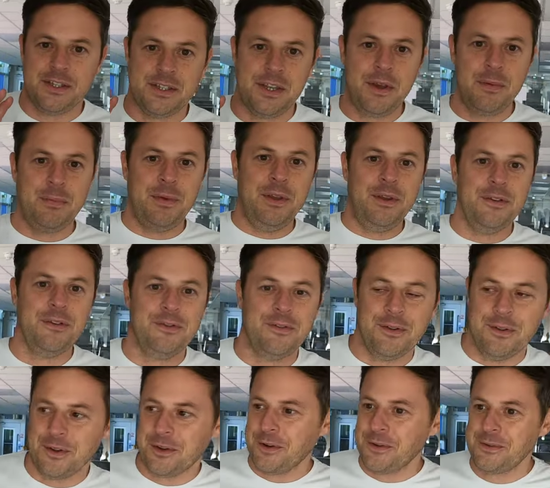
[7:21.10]
is so
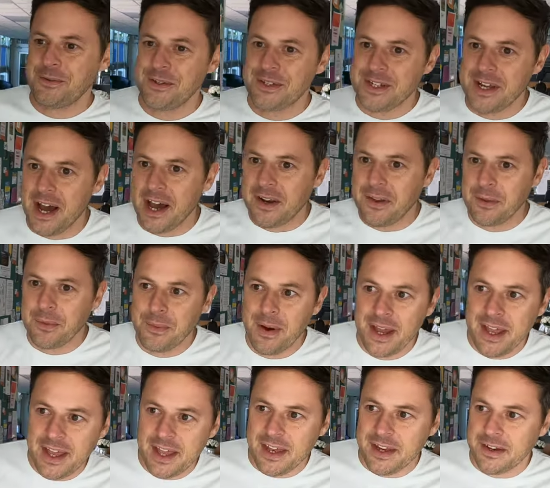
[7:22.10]
beautiful. The countryside on the
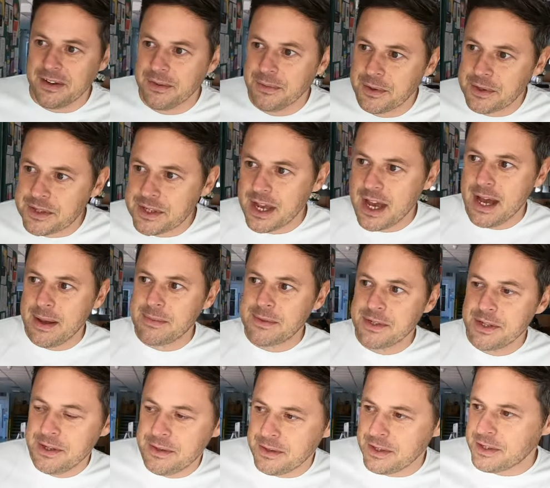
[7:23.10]
way in was
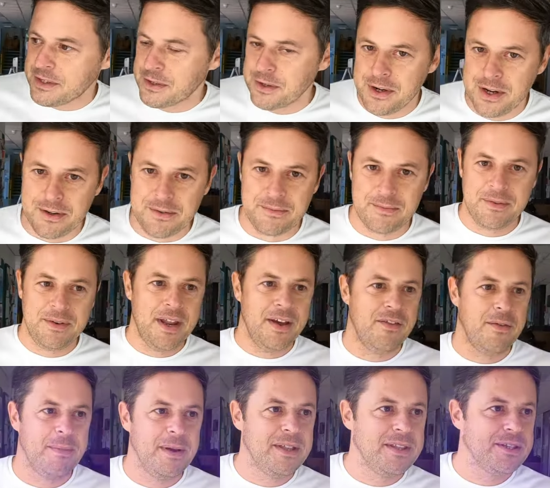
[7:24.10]
absolutely stunning. And
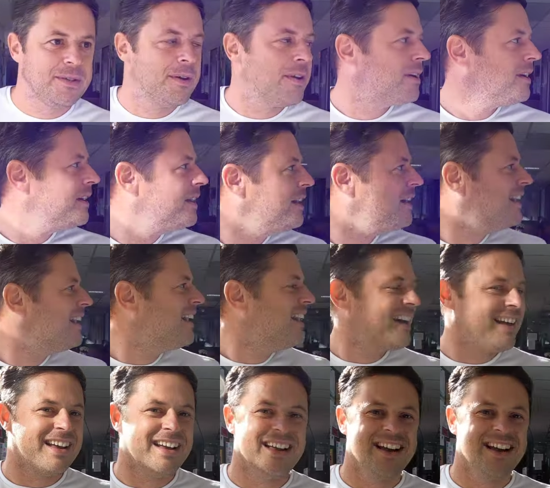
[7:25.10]
Never been on to a sunny day as